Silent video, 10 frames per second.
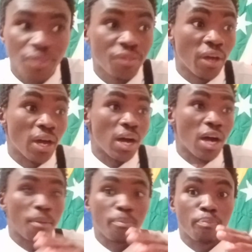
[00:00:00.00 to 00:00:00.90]

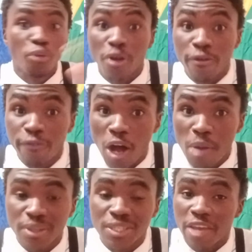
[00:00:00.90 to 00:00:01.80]
The Boer
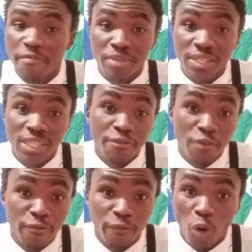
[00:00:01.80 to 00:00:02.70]
farmers have been
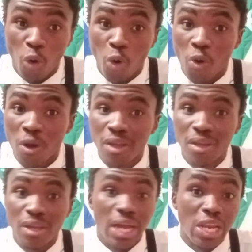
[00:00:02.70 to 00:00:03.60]
suffering for
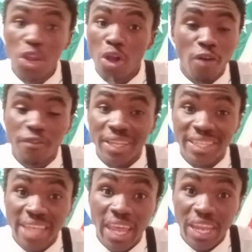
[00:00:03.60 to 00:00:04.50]
a little over
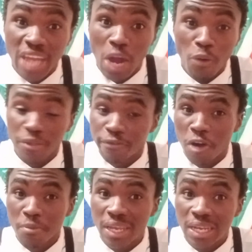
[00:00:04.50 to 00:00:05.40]
a decade now with the
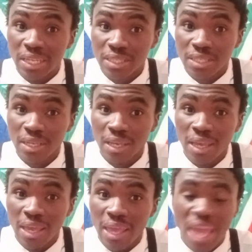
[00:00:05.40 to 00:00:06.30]
farm killings,
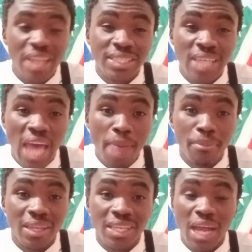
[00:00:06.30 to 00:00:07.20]
and it's
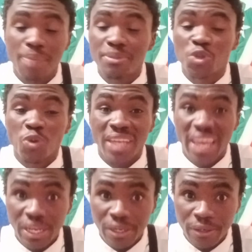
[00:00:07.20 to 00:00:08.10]
time it comes to an
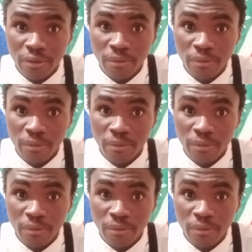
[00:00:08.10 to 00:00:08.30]
end.